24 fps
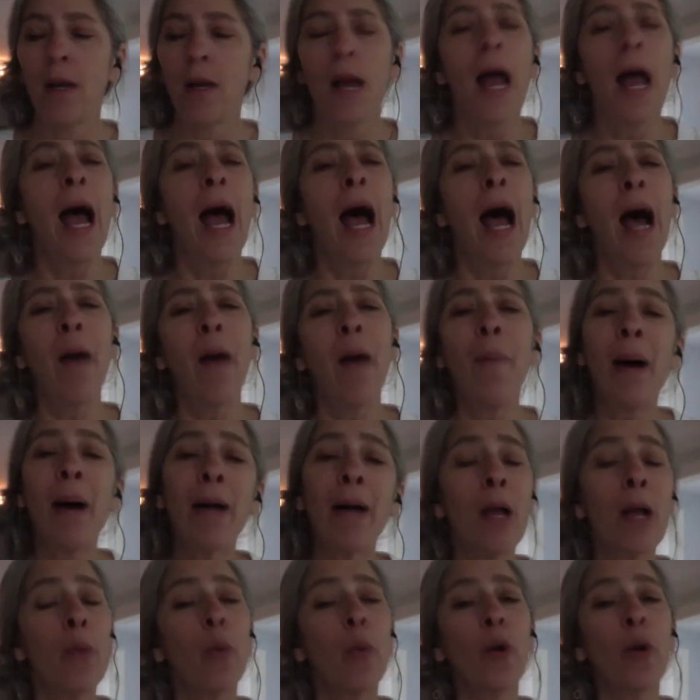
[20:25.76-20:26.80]
How about
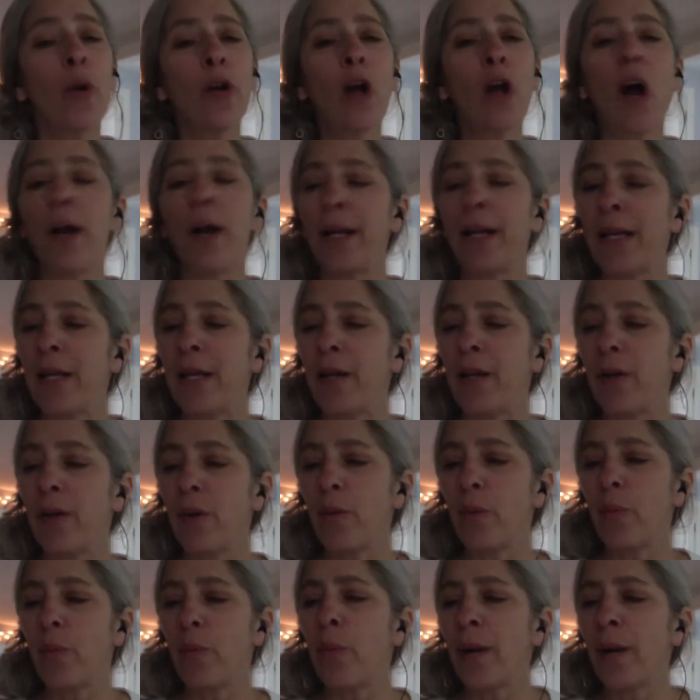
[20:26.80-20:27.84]
I work on it
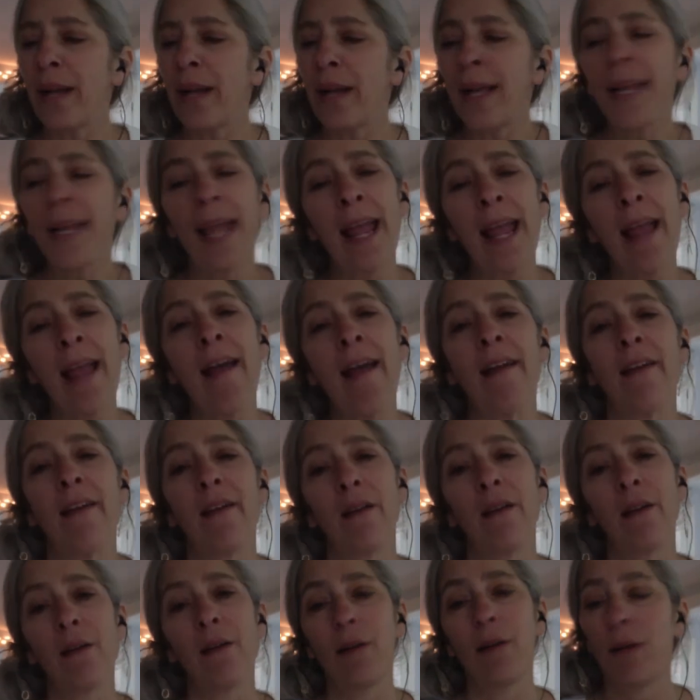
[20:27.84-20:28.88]
when I can,
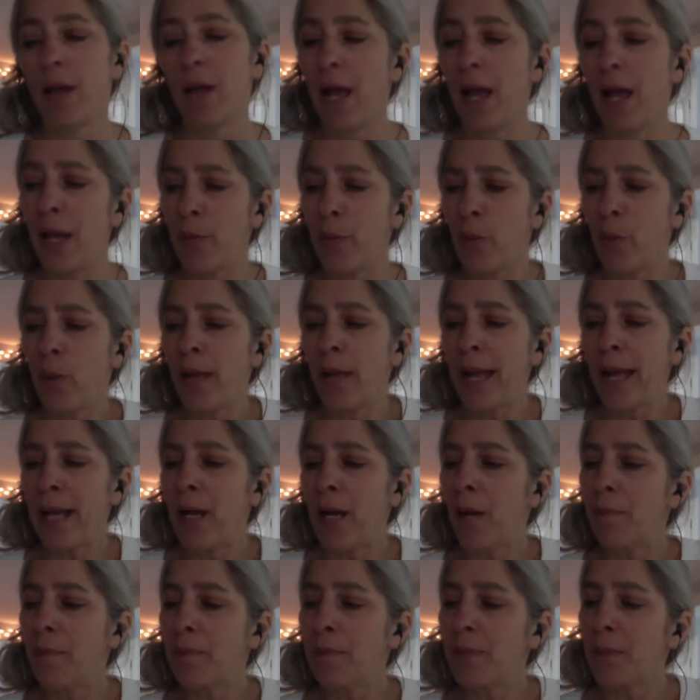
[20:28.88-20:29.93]
and we'll hang
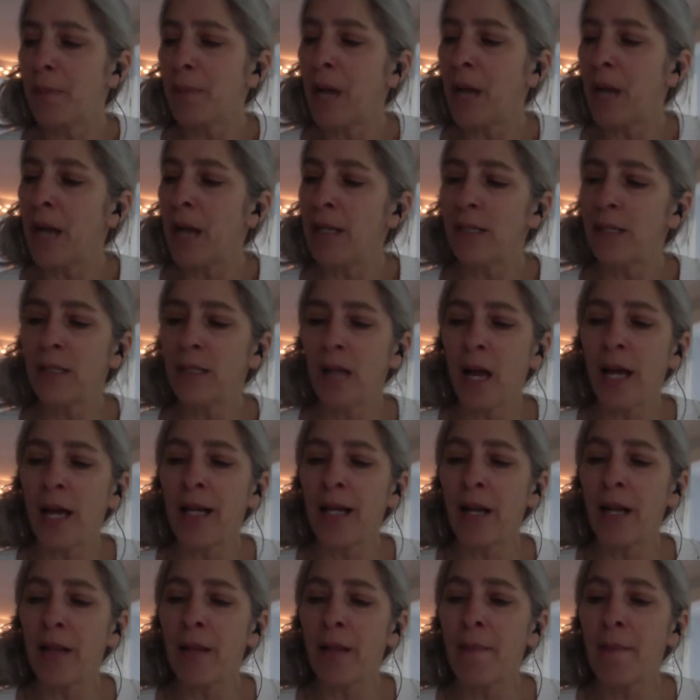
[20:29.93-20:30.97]
up some kind of
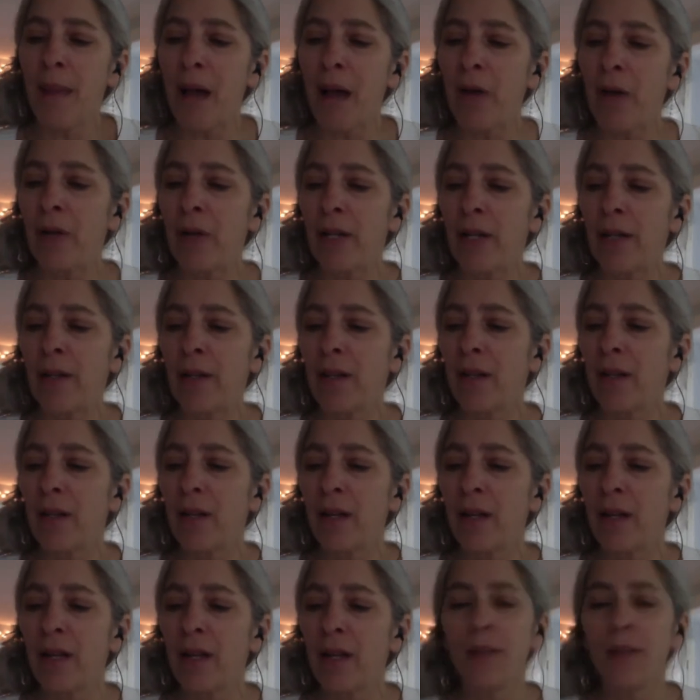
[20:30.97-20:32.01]
sign on the mountain
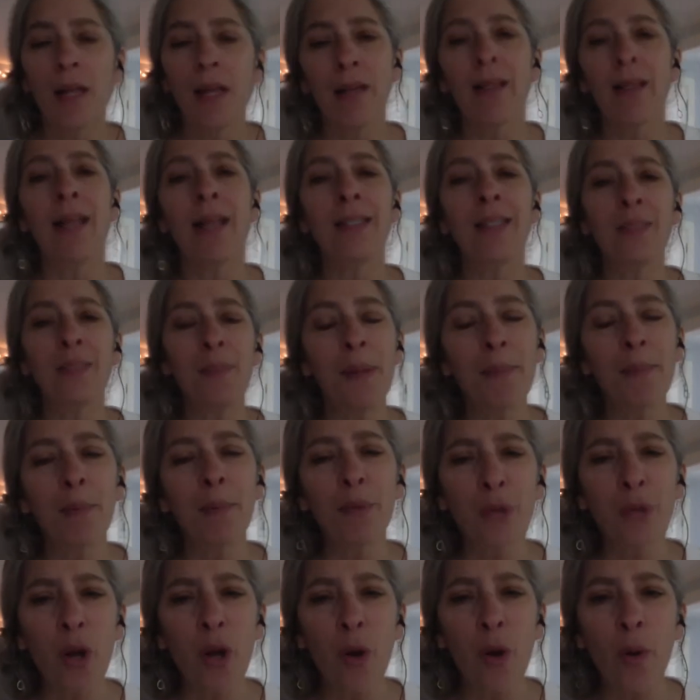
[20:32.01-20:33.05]
that lets people
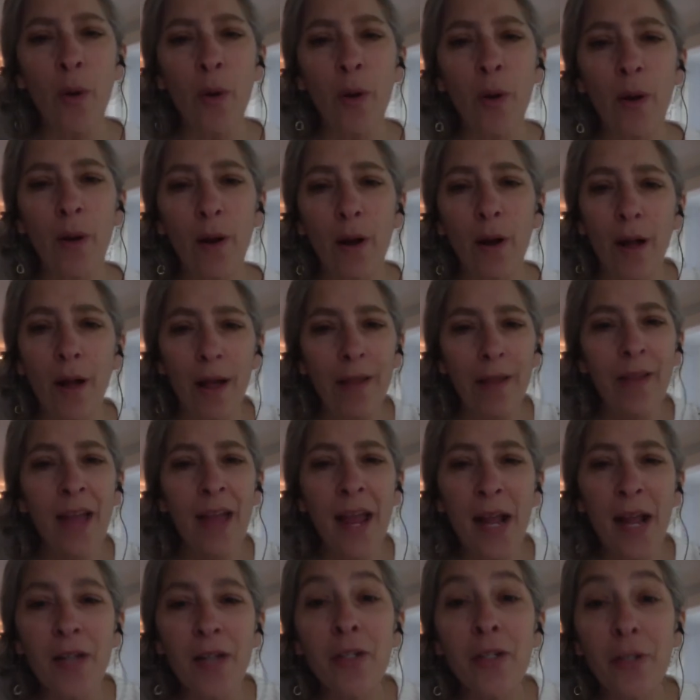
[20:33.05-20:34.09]
know the
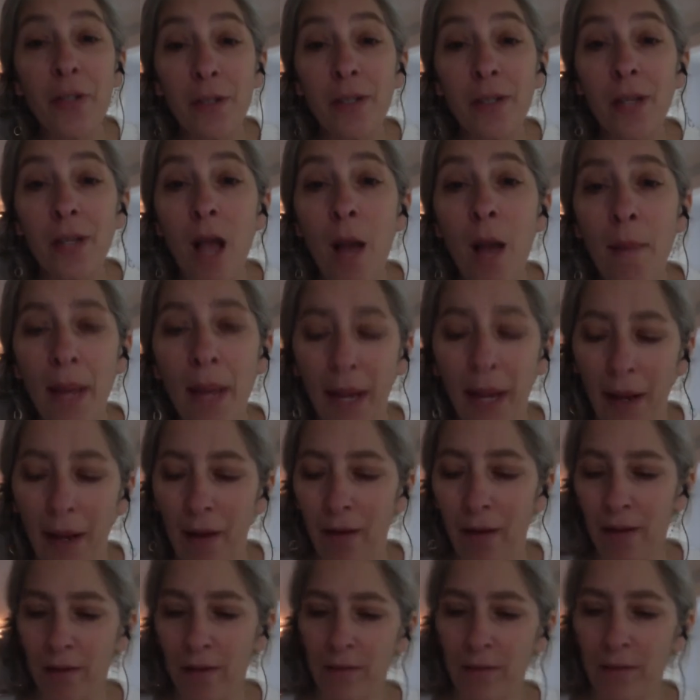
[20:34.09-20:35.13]
answer's coming.
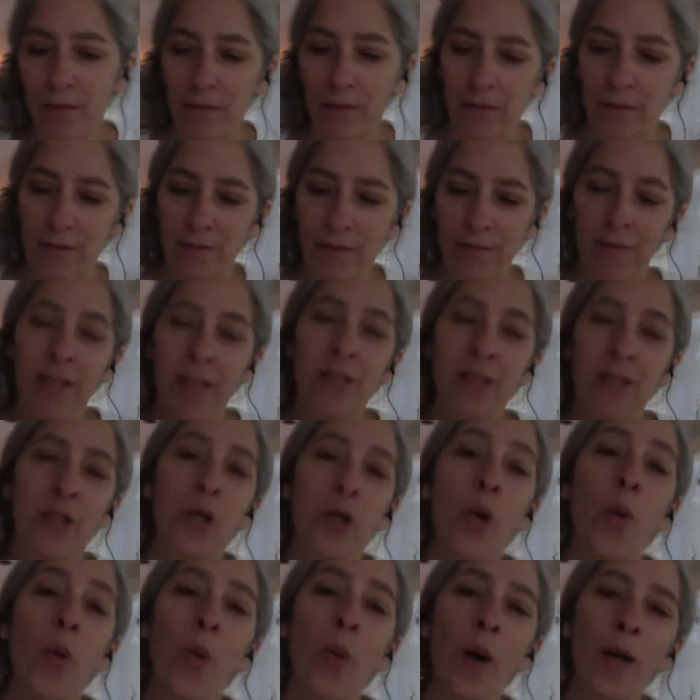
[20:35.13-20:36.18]
And
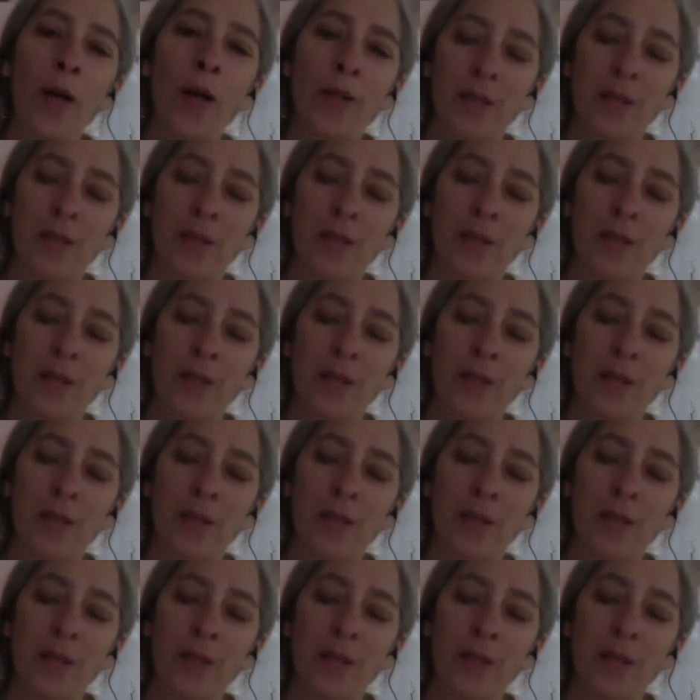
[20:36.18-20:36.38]
so it was.